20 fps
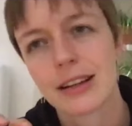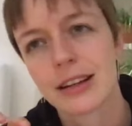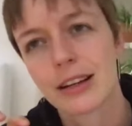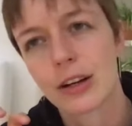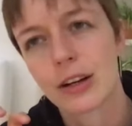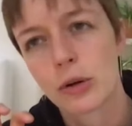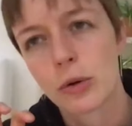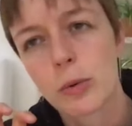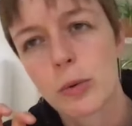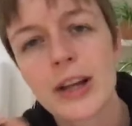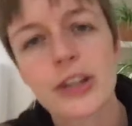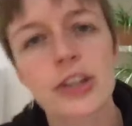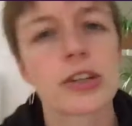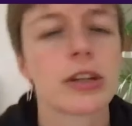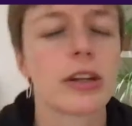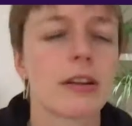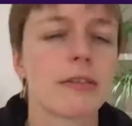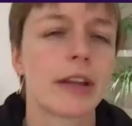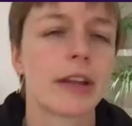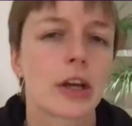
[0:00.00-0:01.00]

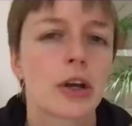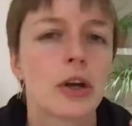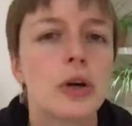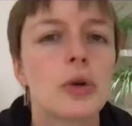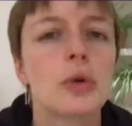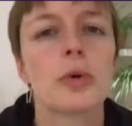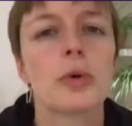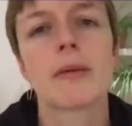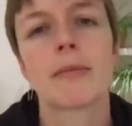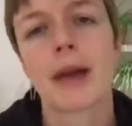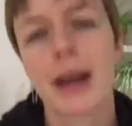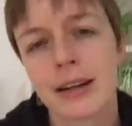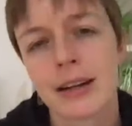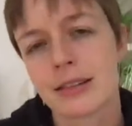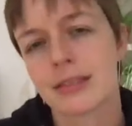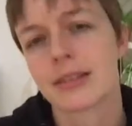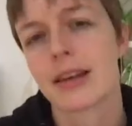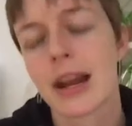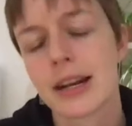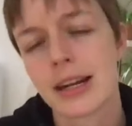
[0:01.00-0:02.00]
question of like, who am I
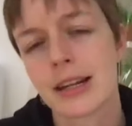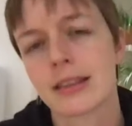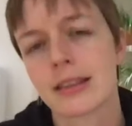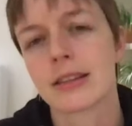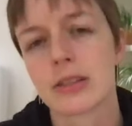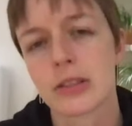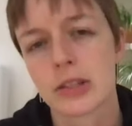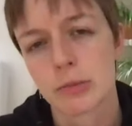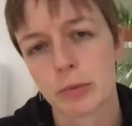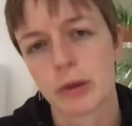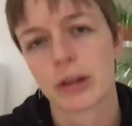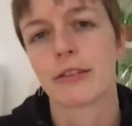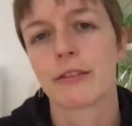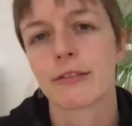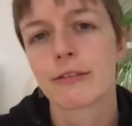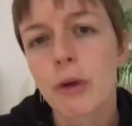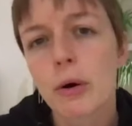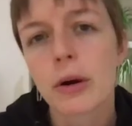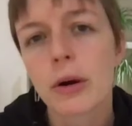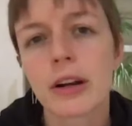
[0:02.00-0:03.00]
designing this sprint
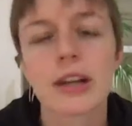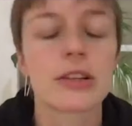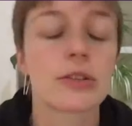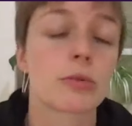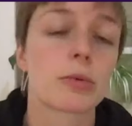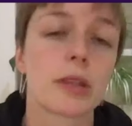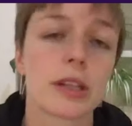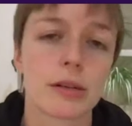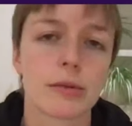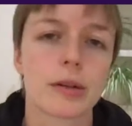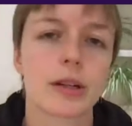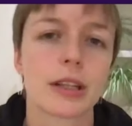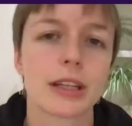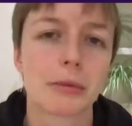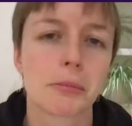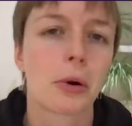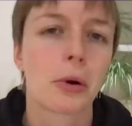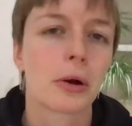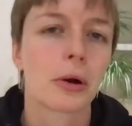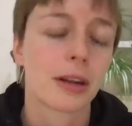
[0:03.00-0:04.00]
for, is really, really
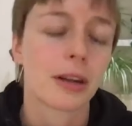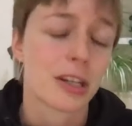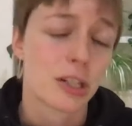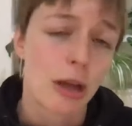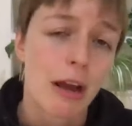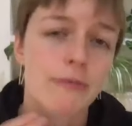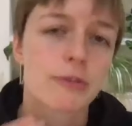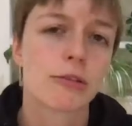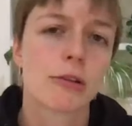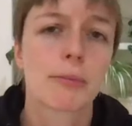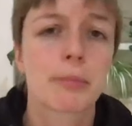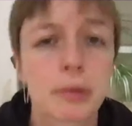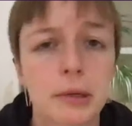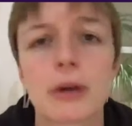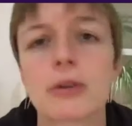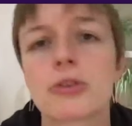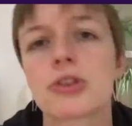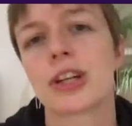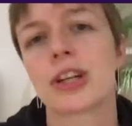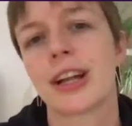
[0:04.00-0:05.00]
important, and you have to
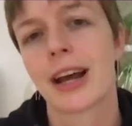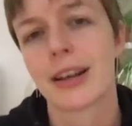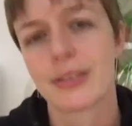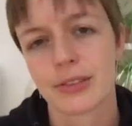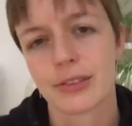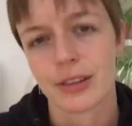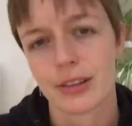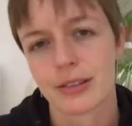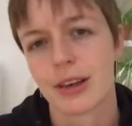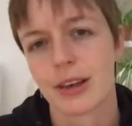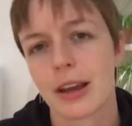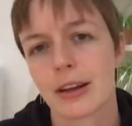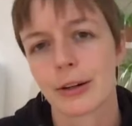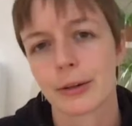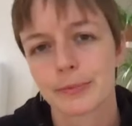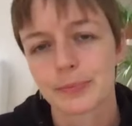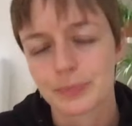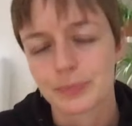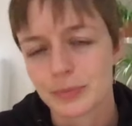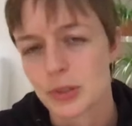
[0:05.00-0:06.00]
approach it as a
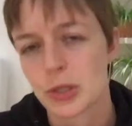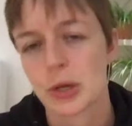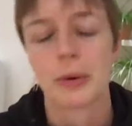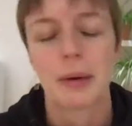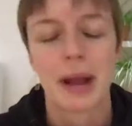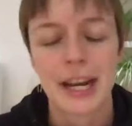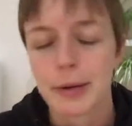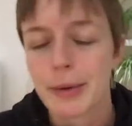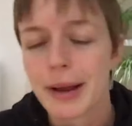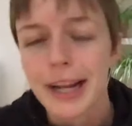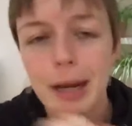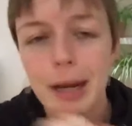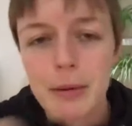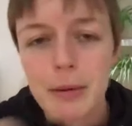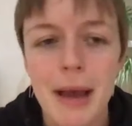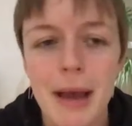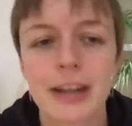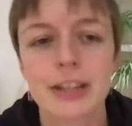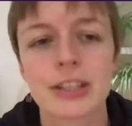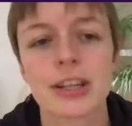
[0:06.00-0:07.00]
designer. So anyway,
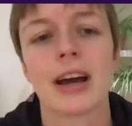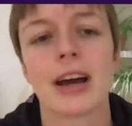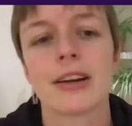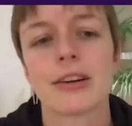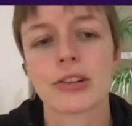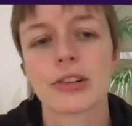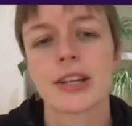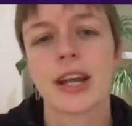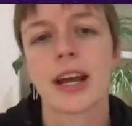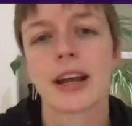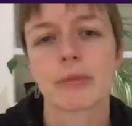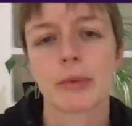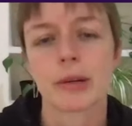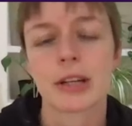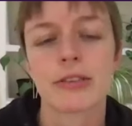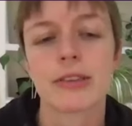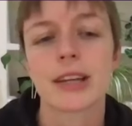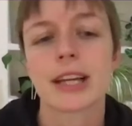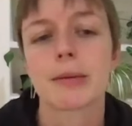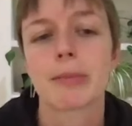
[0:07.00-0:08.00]
coming back to understand, when
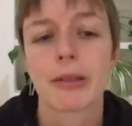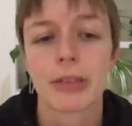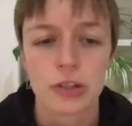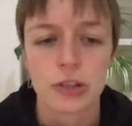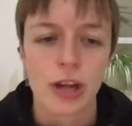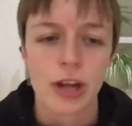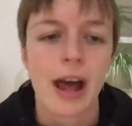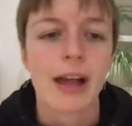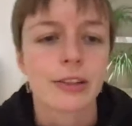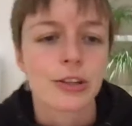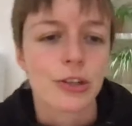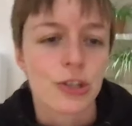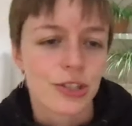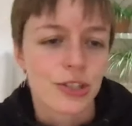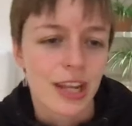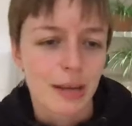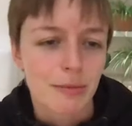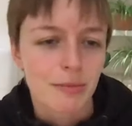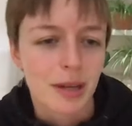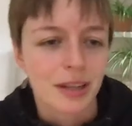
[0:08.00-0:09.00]
you think about the challenge
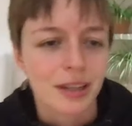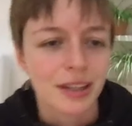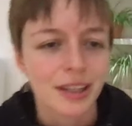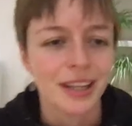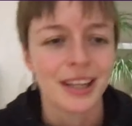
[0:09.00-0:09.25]
statement,